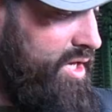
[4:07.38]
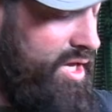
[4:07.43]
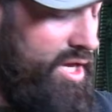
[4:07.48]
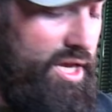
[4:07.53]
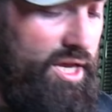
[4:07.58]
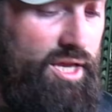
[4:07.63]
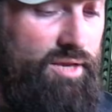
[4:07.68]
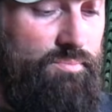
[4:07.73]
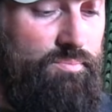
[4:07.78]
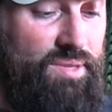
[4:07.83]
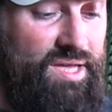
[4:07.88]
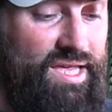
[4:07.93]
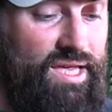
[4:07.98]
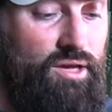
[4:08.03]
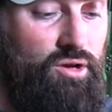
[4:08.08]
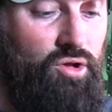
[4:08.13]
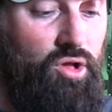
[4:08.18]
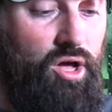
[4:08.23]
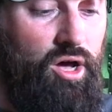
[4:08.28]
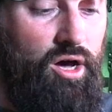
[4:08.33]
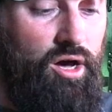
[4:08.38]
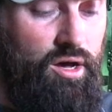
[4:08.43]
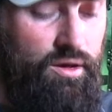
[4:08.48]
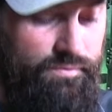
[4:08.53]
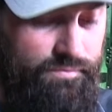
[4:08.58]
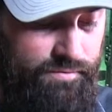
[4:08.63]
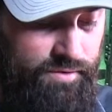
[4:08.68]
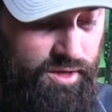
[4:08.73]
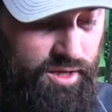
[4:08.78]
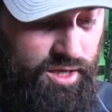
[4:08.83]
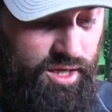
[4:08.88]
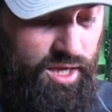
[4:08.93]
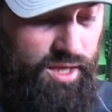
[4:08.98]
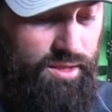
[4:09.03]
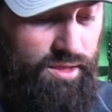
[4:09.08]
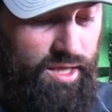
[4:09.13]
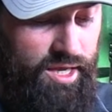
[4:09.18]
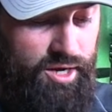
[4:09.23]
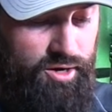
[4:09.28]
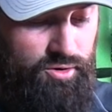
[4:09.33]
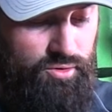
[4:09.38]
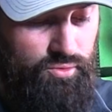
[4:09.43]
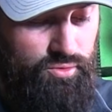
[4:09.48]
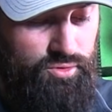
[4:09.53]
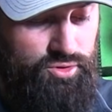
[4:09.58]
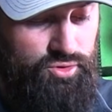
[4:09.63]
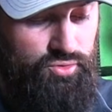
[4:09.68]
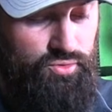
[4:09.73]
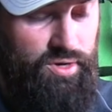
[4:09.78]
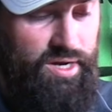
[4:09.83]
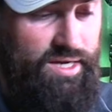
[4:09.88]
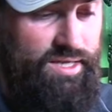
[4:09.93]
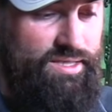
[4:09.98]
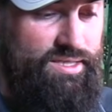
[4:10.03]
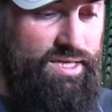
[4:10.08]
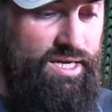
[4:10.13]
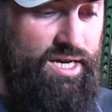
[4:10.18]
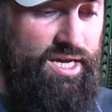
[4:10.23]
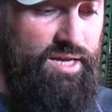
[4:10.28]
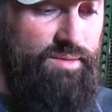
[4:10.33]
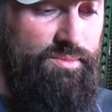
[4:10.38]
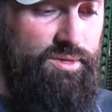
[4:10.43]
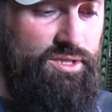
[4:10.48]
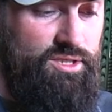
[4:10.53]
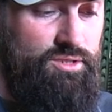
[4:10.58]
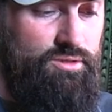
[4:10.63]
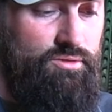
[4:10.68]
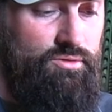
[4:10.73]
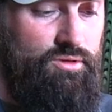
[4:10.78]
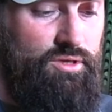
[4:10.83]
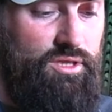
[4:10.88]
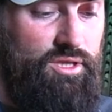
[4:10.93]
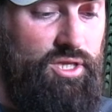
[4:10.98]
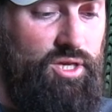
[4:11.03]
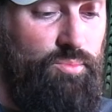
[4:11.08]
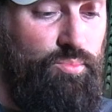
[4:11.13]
and peel off a layer or two at a time until you get the